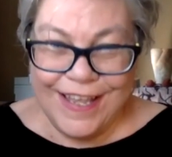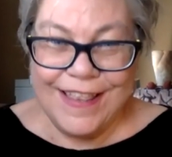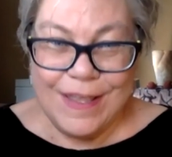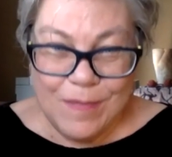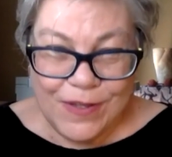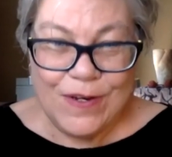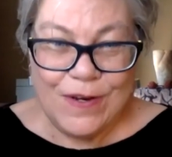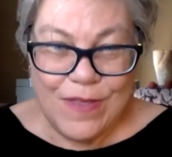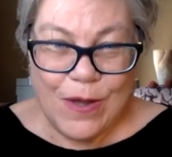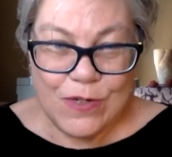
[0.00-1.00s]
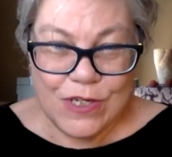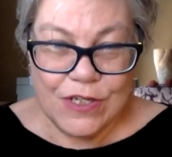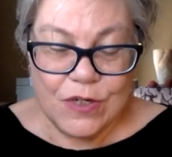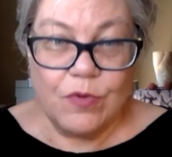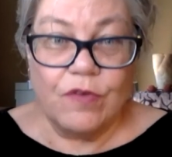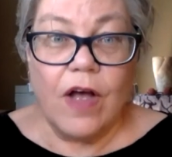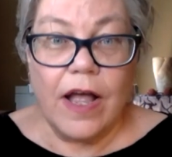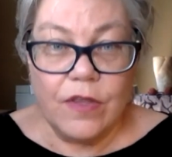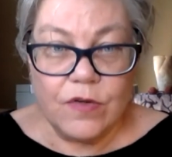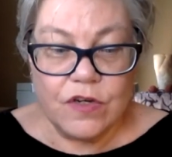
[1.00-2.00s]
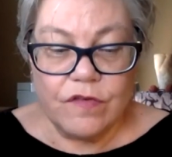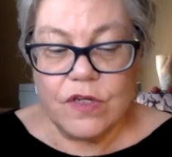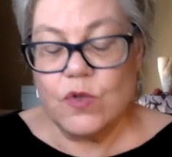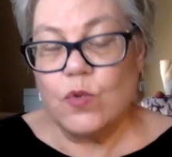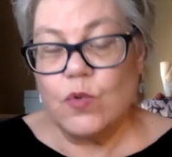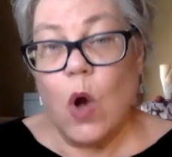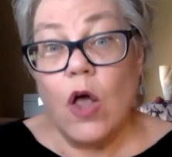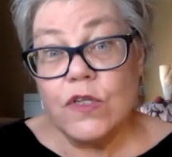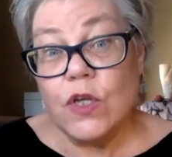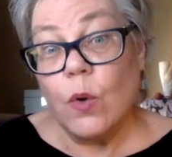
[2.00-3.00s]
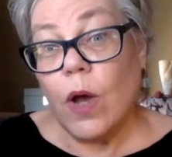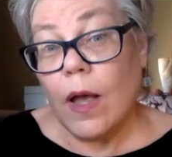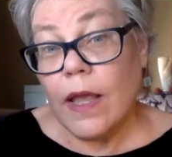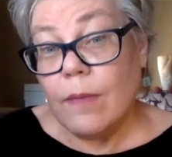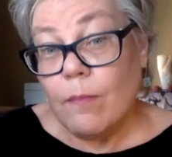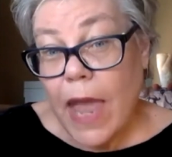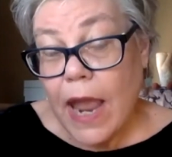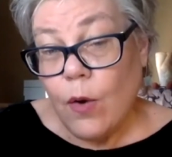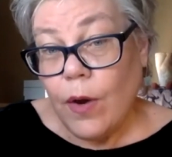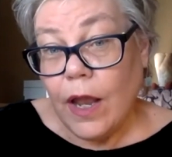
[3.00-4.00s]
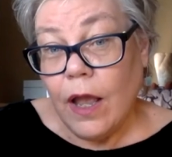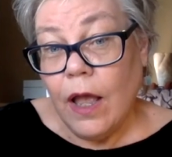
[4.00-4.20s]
the ability of the ocean to provide those services, we're also imperiling,